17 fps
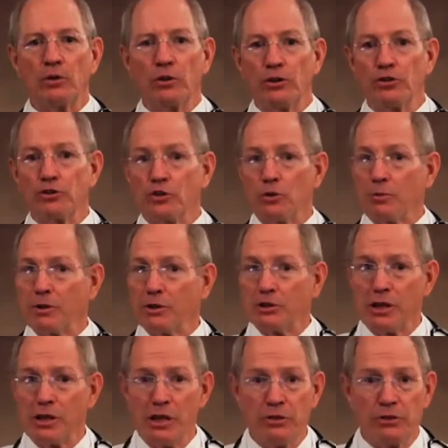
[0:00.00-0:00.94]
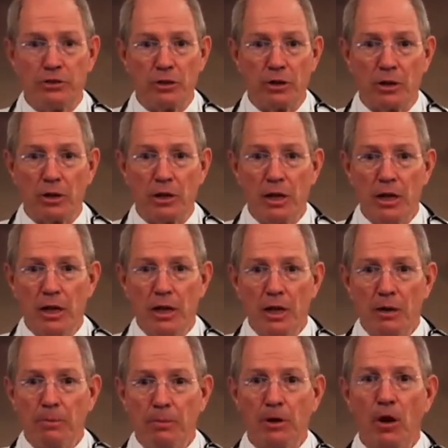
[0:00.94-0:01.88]
only so much easier,
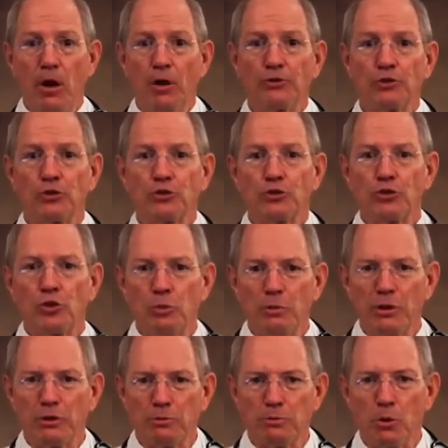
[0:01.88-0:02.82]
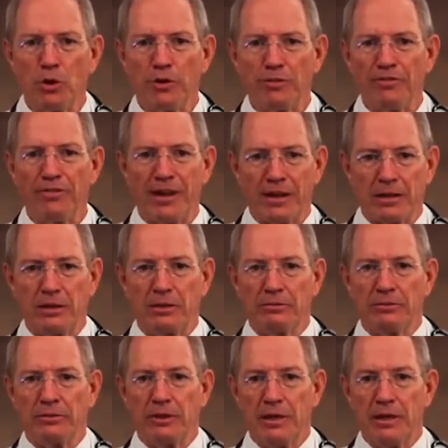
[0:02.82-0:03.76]
but also so much more
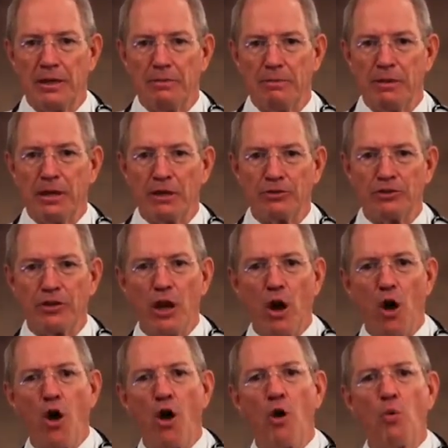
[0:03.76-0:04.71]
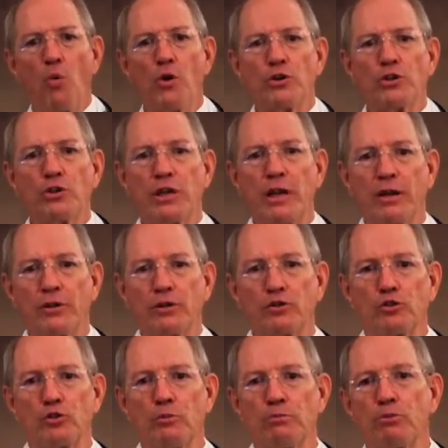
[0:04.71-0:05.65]
effective, because they all work
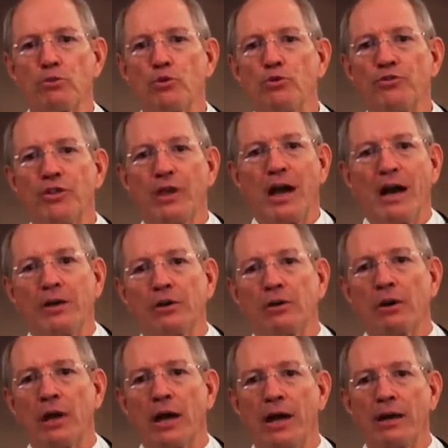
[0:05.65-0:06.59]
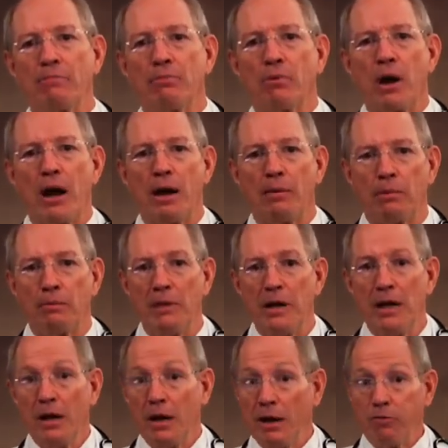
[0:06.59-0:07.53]
together to improve the underlying problem
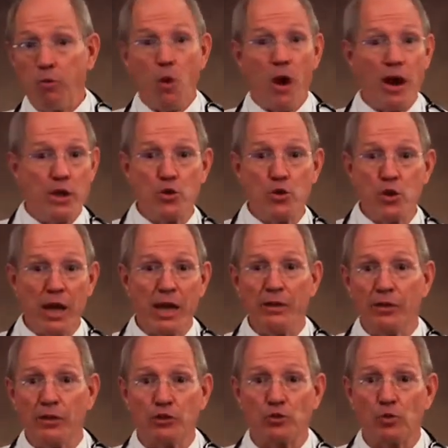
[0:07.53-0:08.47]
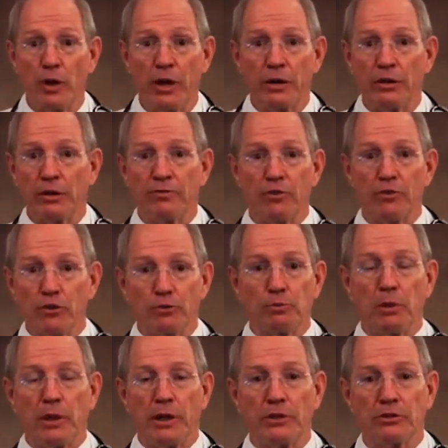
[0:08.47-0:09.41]
of why you gain this weight in the
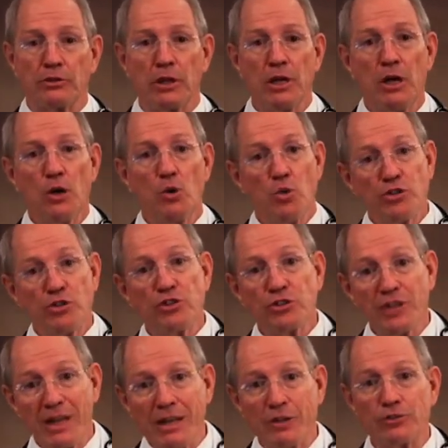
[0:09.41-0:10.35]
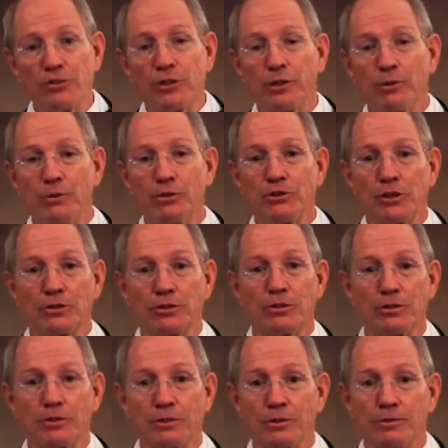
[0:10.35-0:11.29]
first place, which is insulin
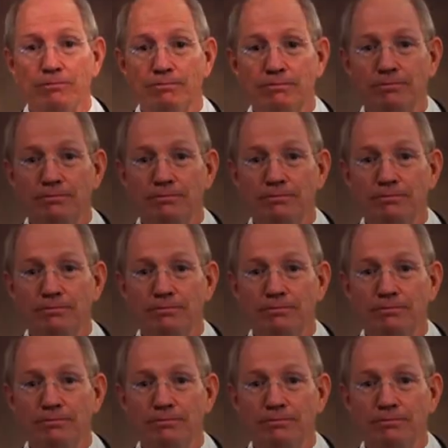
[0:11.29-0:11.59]
resistance.